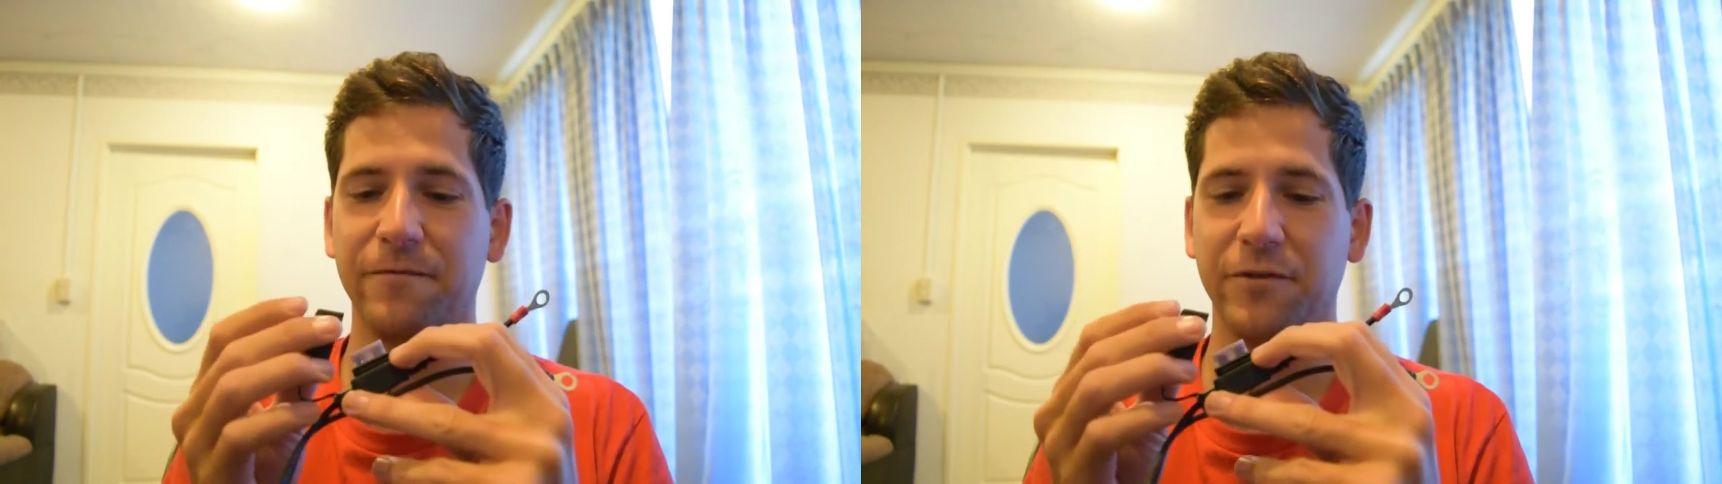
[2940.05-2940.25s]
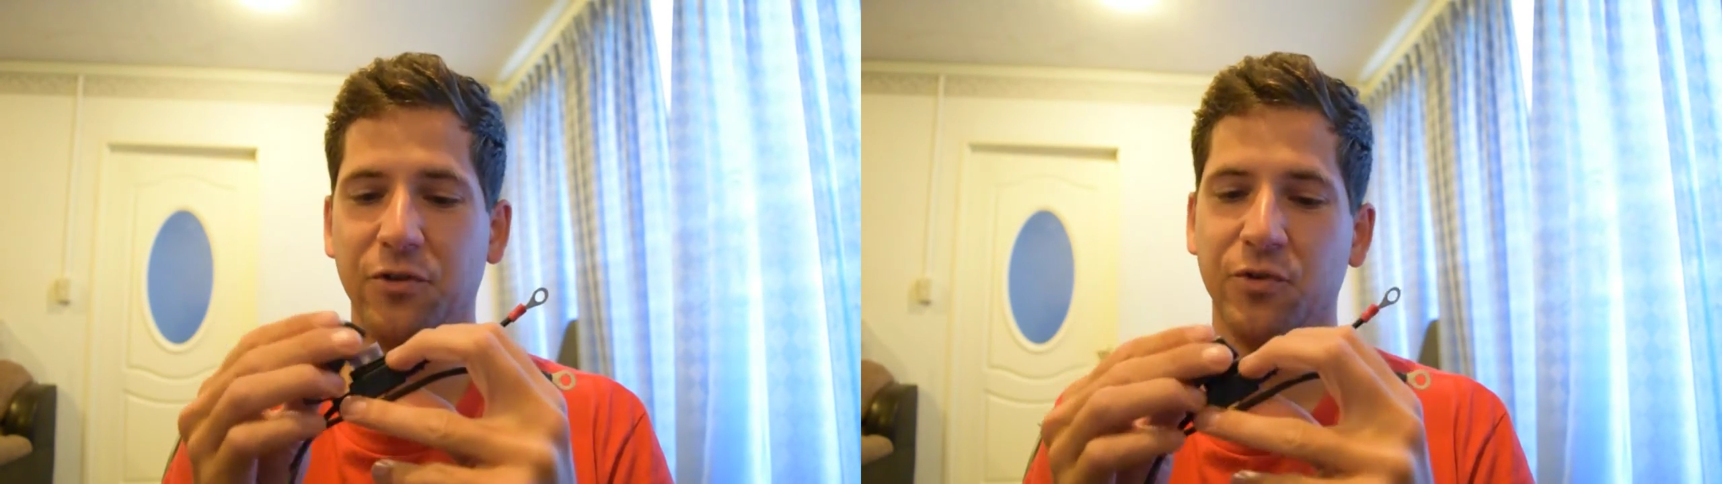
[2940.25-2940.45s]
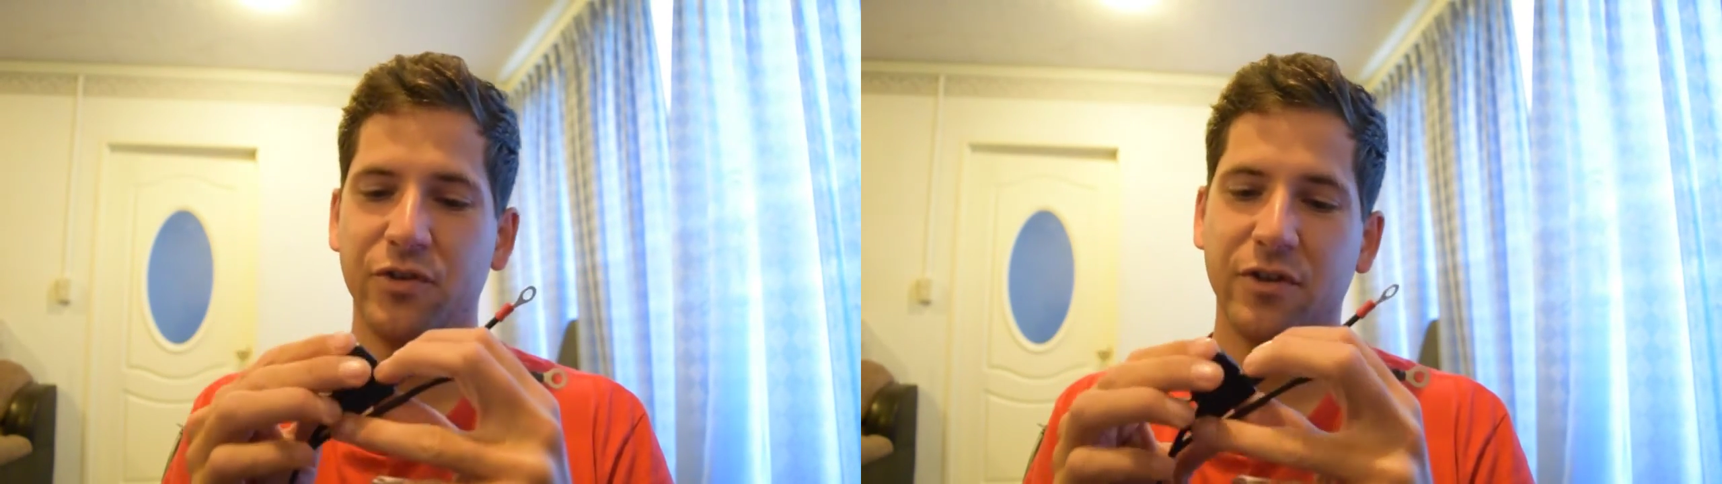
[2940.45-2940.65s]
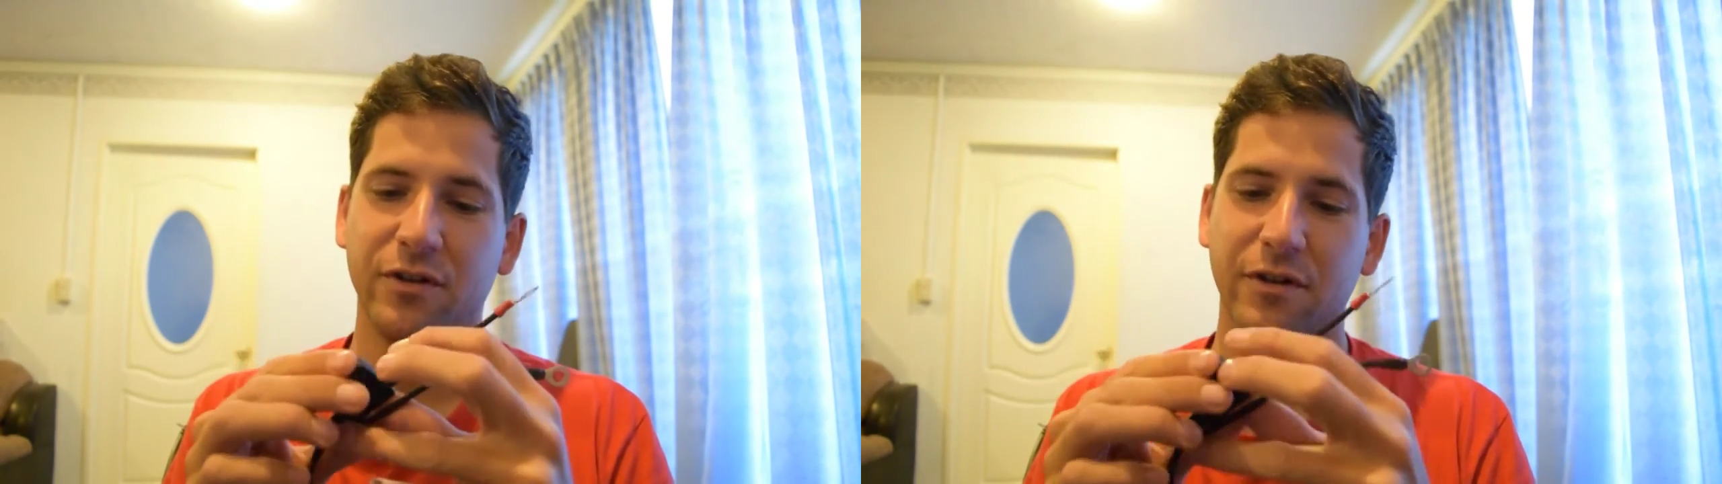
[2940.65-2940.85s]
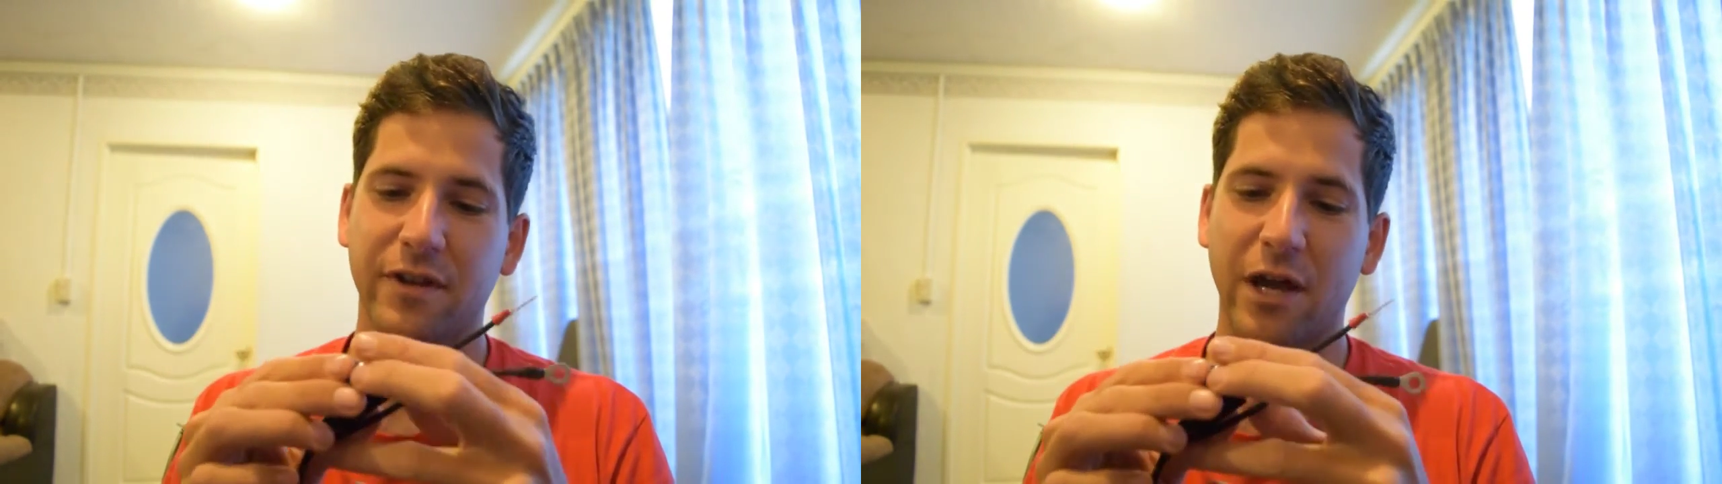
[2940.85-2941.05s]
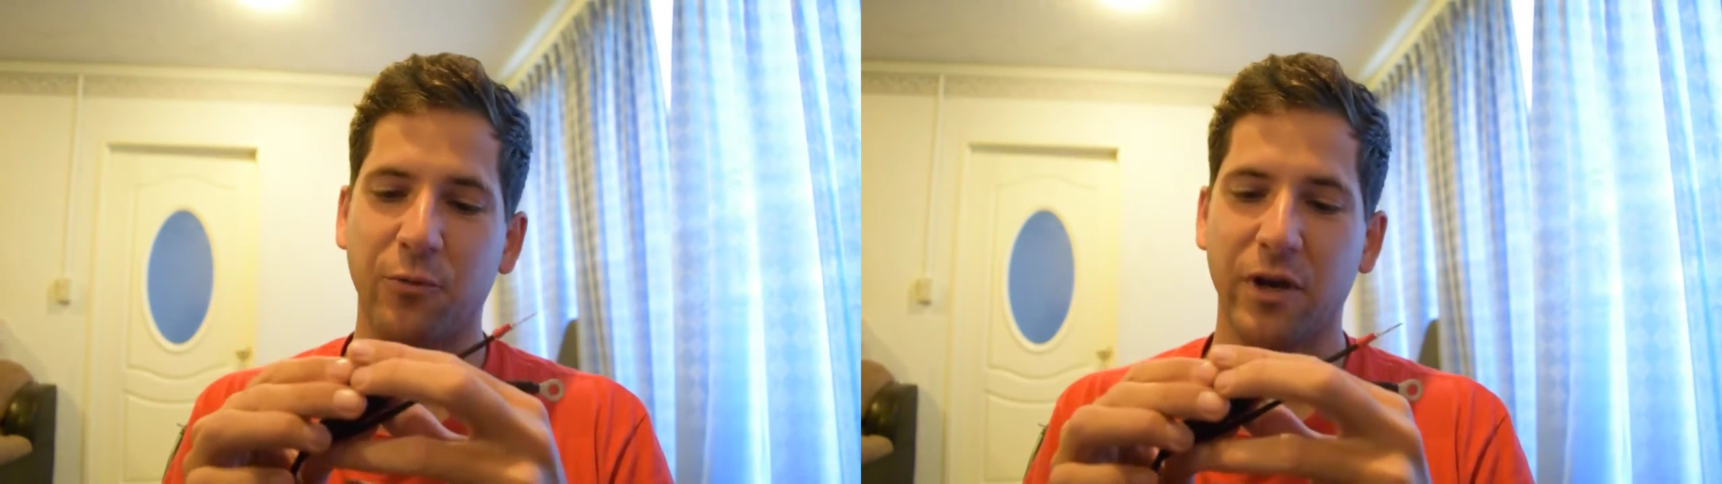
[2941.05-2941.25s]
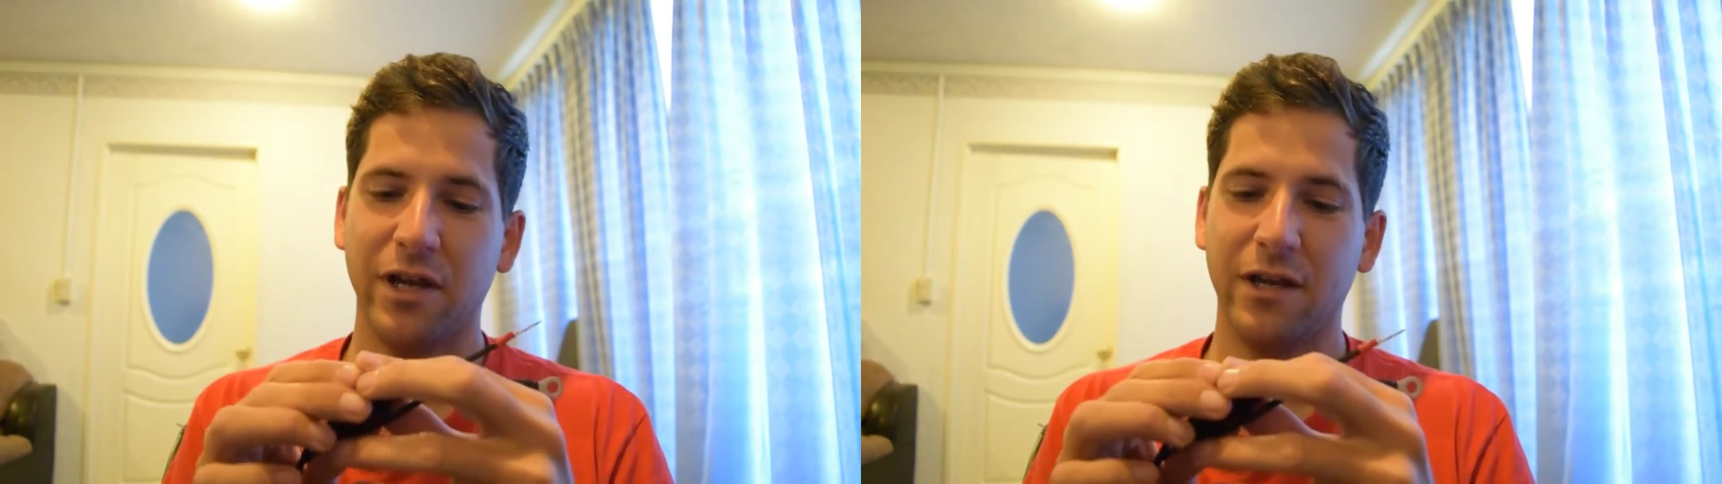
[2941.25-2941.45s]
fuse. That way,